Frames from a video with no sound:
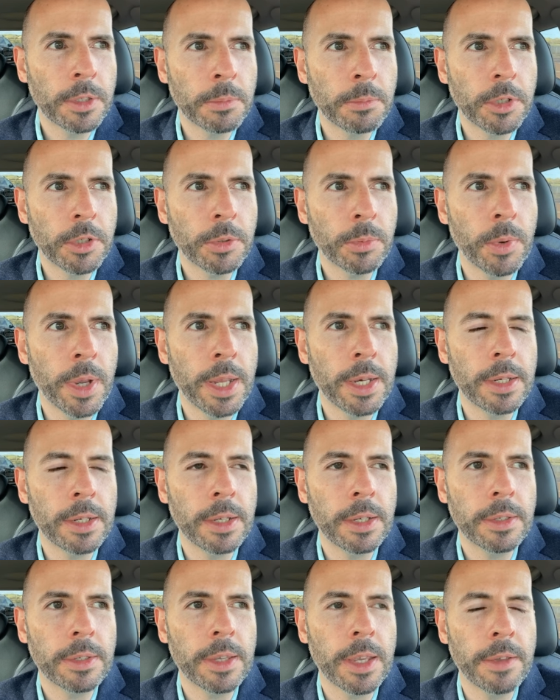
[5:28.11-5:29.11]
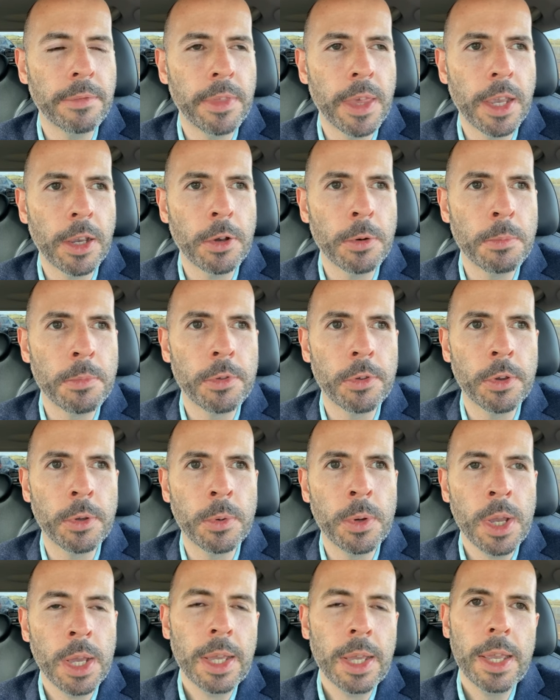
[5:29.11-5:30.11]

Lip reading: I'm just waiting to see if they come through.